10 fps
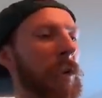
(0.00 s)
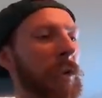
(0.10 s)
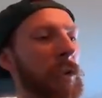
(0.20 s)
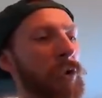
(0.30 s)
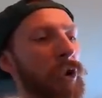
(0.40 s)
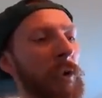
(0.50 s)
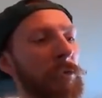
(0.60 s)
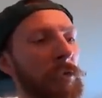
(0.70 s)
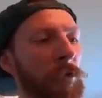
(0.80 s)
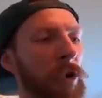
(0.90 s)
I come home
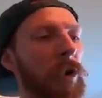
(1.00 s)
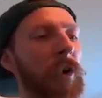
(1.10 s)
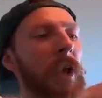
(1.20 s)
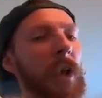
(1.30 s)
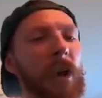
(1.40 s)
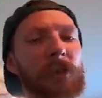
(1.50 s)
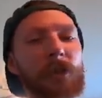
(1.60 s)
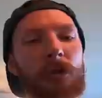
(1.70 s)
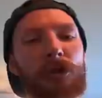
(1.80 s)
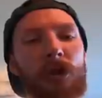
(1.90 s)
after a vlog, I
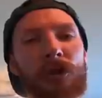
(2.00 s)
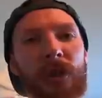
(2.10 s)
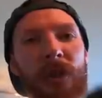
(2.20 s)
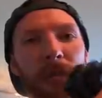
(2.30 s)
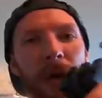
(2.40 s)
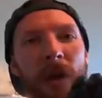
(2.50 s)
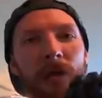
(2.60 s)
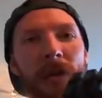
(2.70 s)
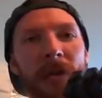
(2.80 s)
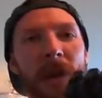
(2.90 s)
start charging these
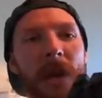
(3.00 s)
batteries,